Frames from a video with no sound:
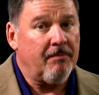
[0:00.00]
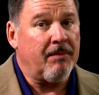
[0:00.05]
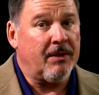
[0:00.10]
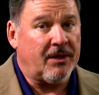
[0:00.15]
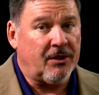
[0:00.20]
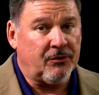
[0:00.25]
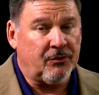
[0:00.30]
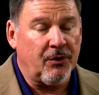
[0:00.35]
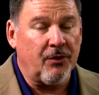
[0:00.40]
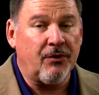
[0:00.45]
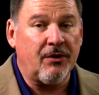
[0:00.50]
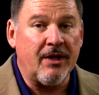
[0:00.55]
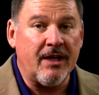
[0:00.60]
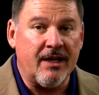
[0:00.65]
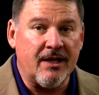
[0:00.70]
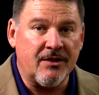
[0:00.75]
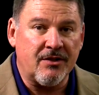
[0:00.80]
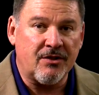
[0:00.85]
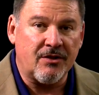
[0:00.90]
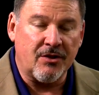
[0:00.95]
But the truth
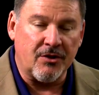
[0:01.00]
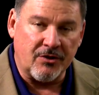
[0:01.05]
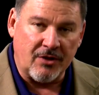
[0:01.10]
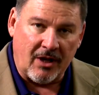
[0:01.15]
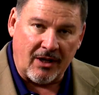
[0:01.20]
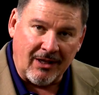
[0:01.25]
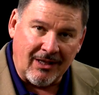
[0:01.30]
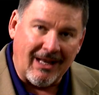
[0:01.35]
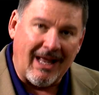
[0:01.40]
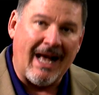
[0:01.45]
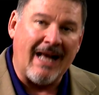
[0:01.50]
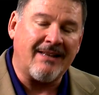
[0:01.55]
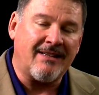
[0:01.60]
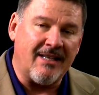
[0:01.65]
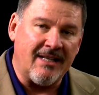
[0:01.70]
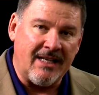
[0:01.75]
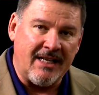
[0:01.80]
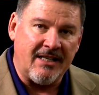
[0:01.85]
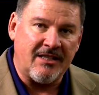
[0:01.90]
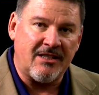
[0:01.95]
is, there's a lot
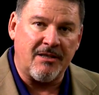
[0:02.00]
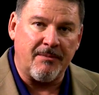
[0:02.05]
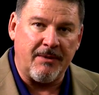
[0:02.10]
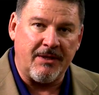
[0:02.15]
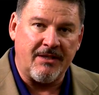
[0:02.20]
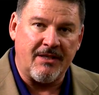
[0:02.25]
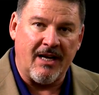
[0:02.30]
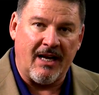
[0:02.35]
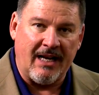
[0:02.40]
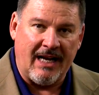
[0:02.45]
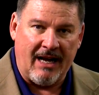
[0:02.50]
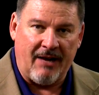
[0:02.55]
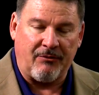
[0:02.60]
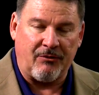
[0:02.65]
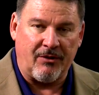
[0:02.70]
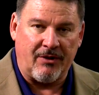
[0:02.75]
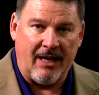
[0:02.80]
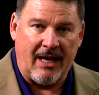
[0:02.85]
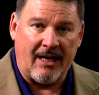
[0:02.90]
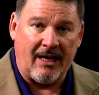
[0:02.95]
that needs to be done
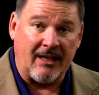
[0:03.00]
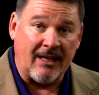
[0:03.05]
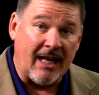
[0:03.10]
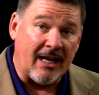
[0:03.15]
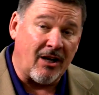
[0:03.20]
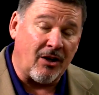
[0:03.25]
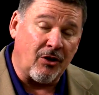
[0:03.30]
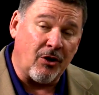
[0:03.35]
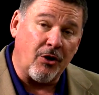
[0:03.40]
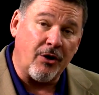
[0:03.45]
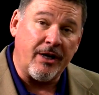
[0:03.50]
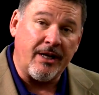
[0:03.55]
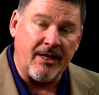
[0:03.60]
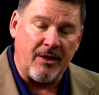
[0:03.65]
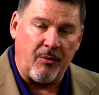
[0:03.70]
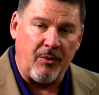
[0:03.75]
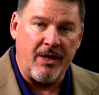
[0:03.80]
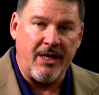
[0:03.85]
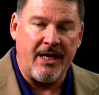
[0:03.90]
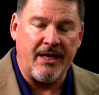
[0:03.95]
after that, a lot of learning
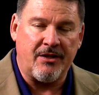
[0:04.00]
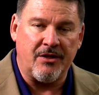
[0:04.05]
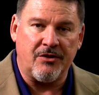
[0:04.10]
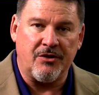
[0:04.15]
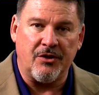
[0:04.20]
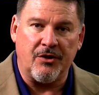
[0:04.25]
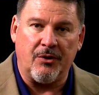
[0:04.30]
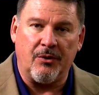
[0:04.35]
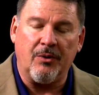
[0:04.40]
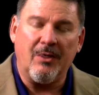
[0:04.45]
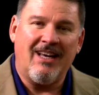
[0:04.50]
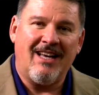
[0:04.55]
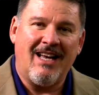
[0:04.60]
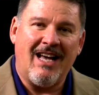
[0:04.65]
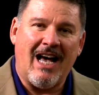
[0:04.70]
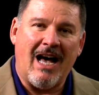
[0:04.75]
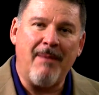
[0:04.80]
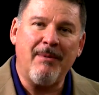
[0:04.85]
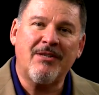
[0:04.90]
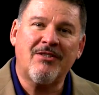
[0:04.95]
that we need to do
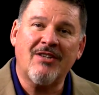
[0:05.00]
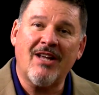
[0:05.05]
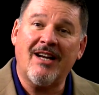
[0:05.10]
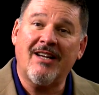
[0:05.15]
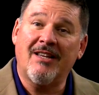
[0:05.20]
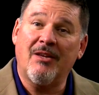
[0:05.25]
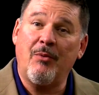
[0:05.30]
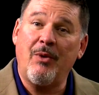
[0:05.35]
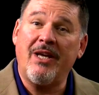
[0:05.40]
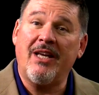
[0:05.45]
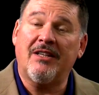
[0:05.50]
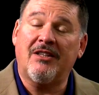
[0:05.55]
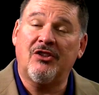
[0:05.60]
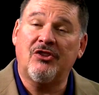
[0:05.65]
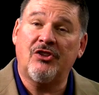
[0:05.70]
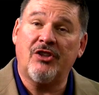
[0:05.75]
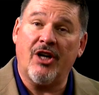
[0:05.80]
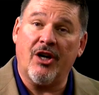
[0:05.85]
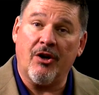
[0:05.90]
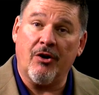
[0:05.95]
I'm excited that we get to
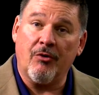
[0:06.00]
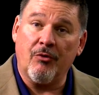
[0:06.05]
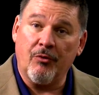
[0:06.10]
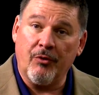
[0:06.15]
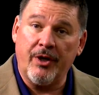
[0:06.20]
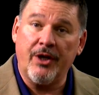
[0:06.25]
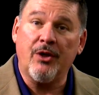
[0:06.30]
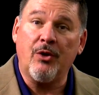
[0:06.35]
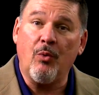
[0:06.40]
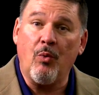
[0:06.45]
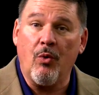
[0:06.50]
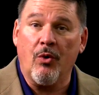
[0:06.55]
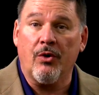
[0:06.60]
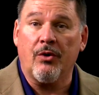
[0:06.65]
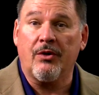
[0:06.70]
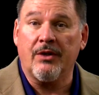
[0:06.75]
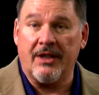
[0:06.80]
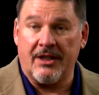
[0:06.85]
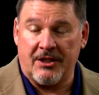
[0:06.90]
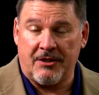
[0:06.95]
share real
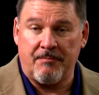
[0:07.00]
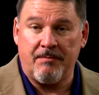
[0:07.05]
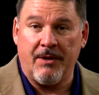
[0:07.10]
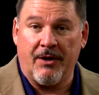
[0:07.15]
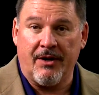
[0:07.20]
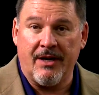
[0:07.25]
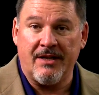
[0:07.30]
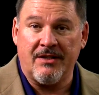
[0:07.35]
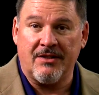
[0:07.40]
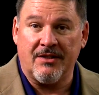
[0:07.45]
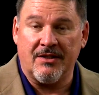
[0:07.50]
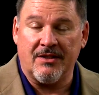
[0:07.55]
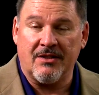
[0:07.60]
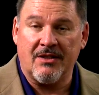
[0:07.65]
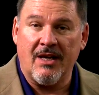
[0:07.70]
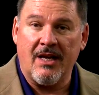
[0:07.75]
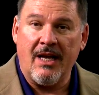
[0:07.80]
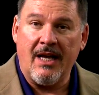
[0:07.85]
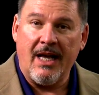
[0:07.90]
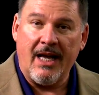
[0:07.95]
world
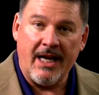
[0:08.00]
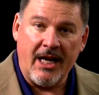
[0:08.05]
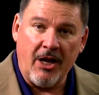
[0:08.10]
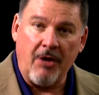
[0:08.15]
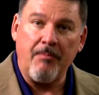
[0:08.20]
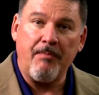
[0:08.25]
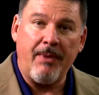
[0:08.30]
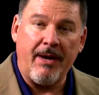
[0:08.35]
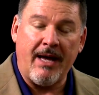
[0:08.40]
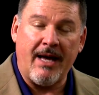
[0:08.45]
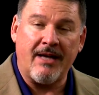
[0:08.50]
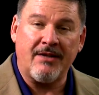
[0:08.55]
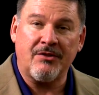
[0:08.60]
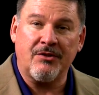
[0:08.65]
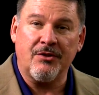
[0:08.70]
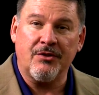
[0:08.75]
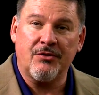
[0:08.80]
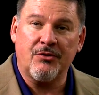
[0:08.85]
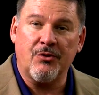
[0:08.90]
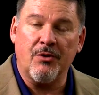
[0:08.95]
experiences and help
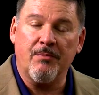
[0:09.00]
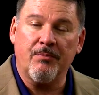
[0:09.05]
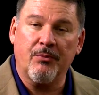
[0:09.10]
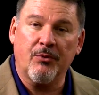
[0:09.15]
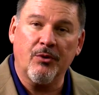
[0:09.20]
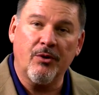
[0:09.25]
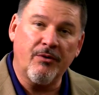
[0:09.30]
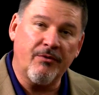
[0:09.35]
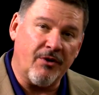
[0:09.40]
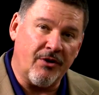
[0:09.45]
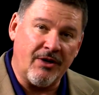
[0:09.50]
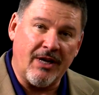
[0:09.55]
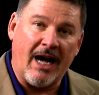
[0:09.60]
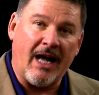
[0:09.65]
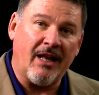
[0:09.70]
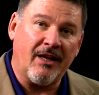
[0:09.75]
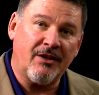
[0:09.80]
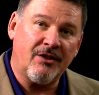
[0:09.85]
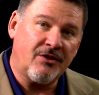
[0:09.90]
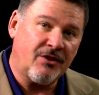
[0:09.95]
pastors to improve their
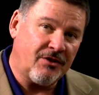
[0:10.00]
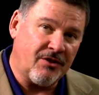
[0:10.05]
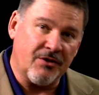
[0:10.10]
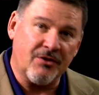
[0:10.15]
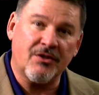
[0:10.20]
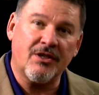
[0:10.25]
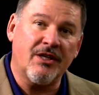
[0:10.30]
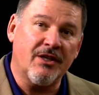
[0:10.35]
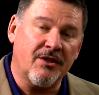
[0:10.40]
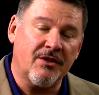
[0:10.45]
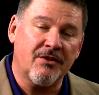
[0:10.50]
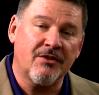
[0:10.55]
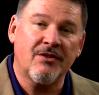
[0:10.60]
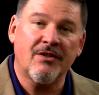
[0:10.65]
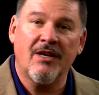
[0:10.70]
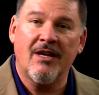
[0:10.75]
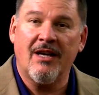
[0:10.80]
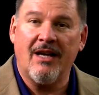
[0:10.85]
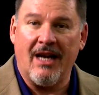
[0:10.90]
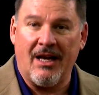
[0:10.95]
knowledge, their skills,
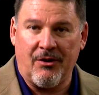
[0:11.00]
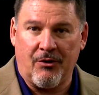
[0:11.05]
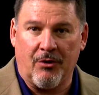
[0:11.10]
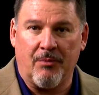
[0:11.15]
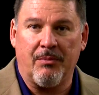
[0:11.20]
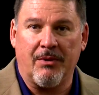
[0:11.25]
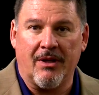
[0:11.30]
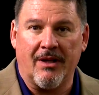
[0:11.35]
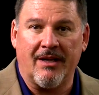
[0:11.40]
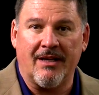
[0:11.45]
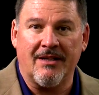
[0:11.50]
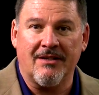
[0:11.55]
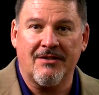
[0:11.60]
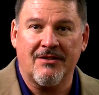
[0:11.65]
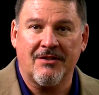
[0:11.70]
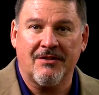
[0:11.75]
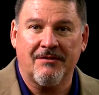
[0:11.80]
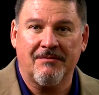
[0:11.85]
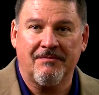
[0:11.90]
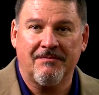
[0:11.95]
and their
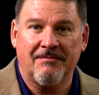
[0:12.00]
abilities.